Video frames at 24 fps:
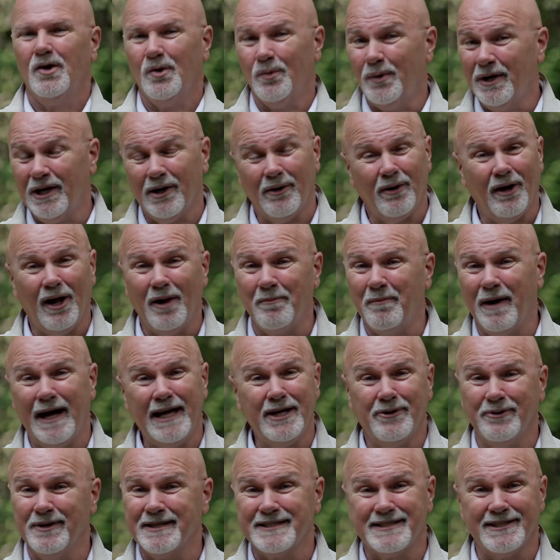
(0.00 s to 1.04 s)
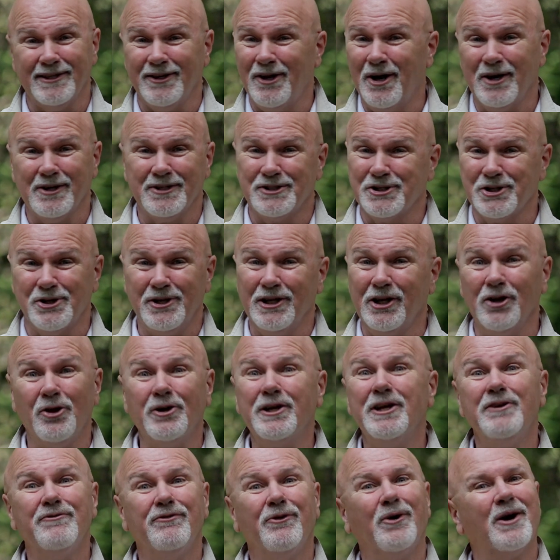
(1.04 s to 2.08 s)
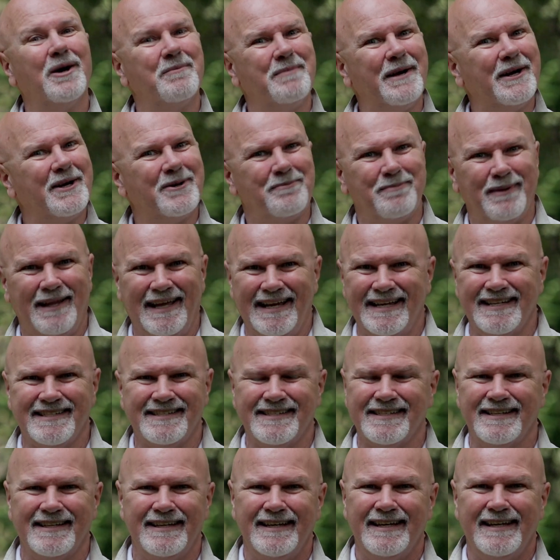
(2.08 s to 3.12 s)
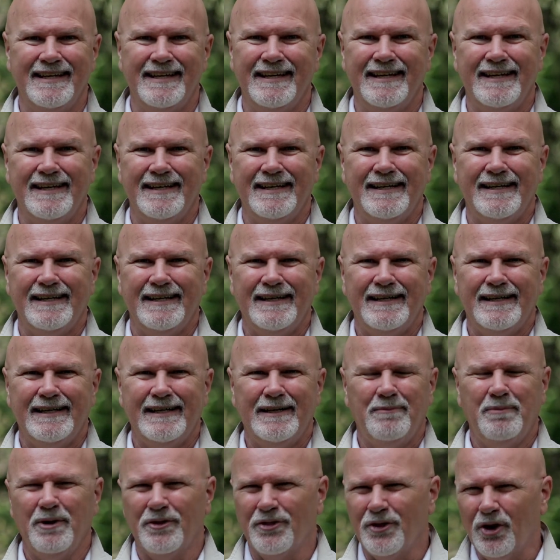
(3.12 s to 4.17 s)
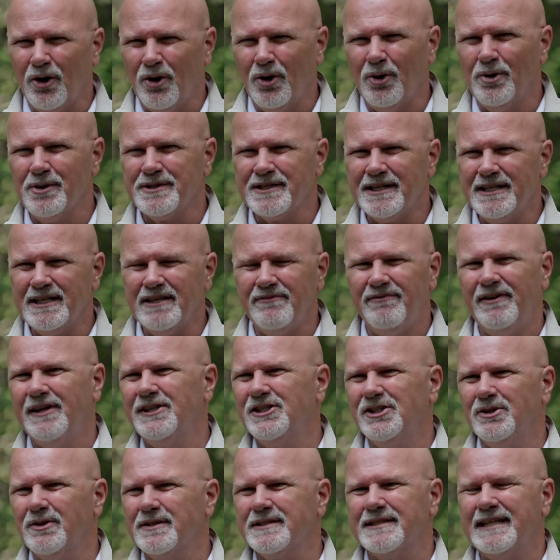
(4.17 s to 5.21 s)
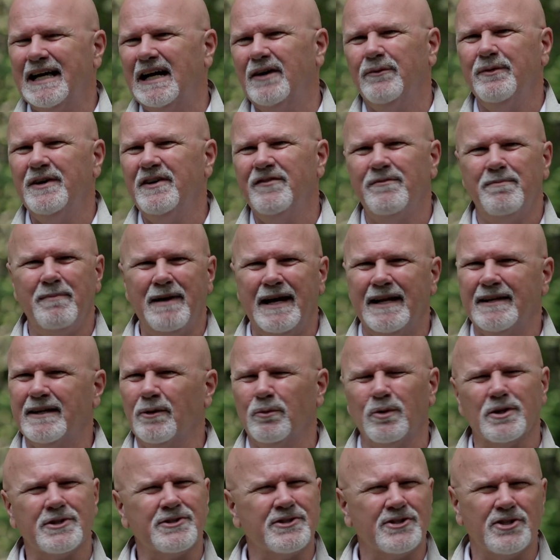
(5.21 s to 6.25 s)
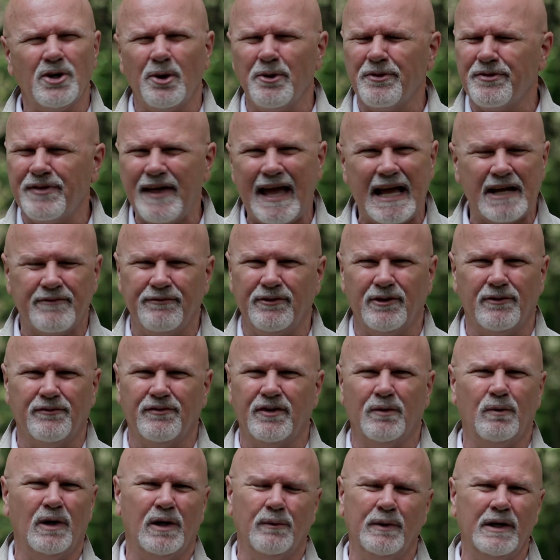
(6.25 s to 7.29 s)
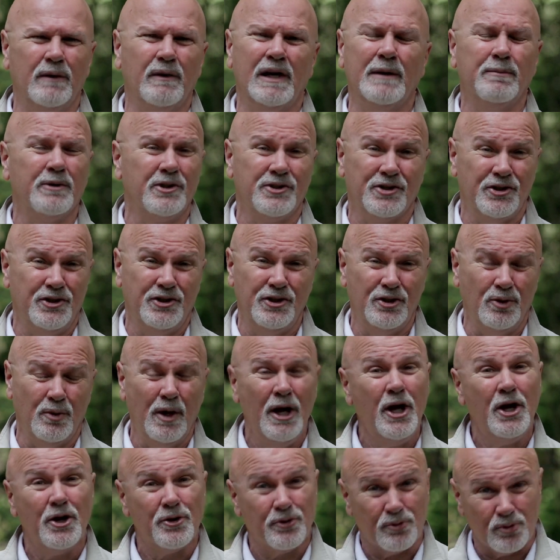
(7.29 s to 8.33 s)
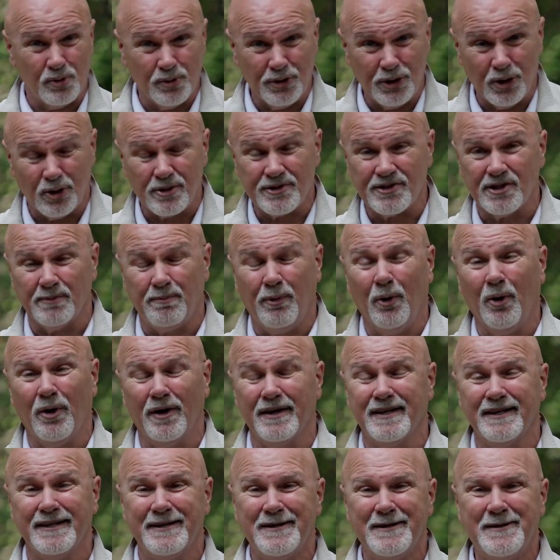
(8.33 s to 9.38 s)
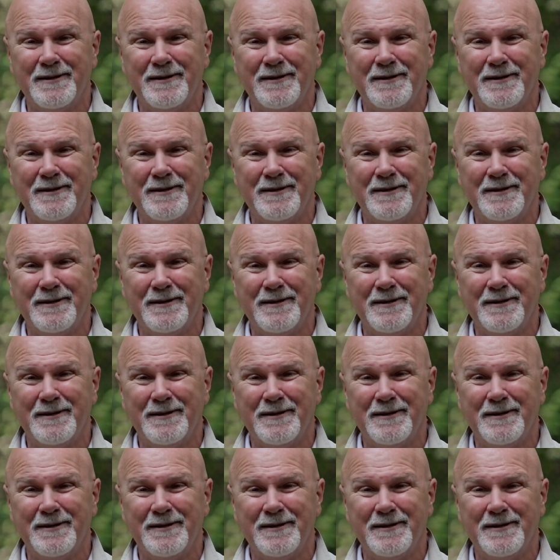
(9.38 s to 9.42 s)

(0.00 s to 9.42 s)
We are all migrants along the journey looking for a better place. But those individuals that we've met, we're so thankful for what we were able to do through your support.